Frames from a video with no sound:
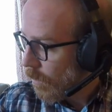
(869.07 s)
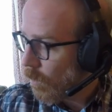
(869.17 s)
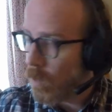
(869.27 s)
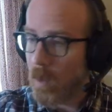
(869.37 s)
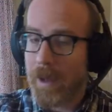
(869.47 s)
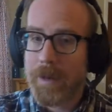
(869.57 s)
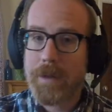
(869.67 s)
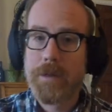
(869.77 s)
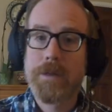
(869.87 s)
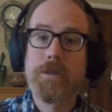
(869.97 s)

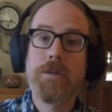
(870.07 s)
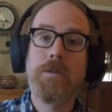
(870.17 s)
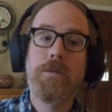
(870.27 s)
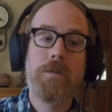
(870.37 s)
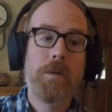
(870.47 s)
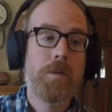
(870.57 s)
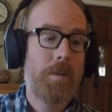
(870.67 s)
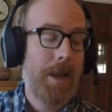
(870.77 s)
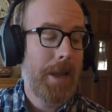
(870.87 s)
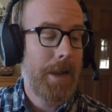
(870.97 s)
One, two,
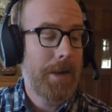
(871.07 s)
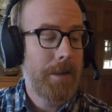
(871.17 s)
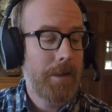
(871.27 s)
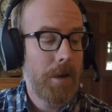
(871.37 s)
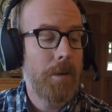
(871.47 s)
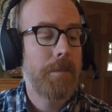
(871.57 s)
ready, go.